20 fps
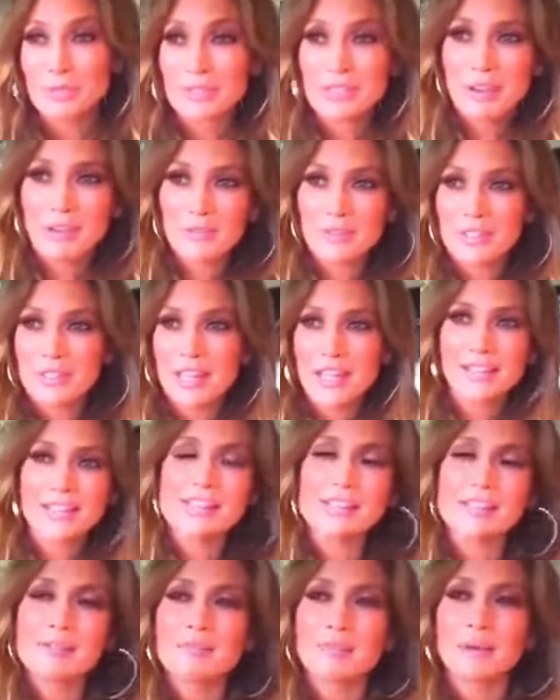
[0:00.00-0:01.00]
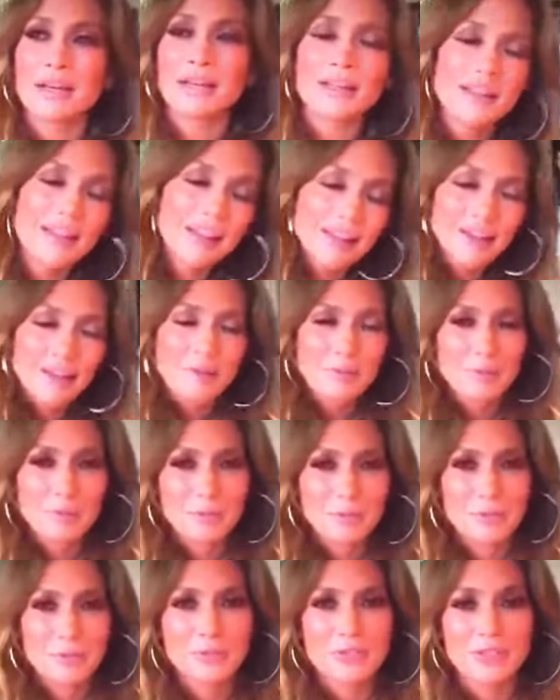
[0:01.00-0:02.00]
to ever dance in, but we
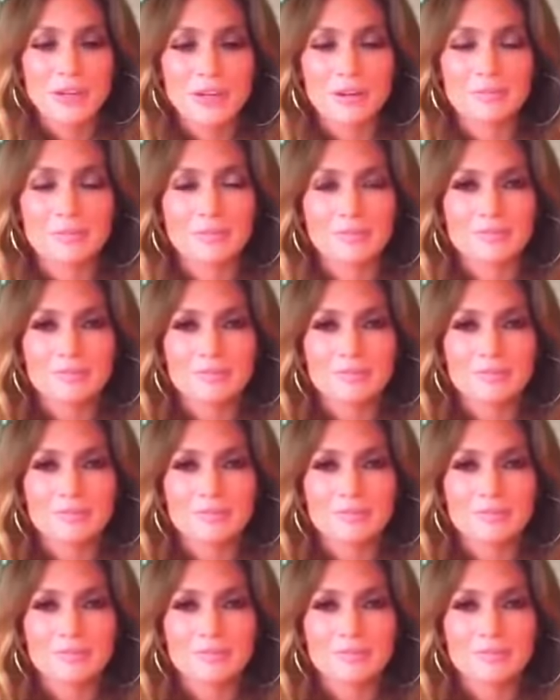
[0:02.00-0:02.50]
pulled it off.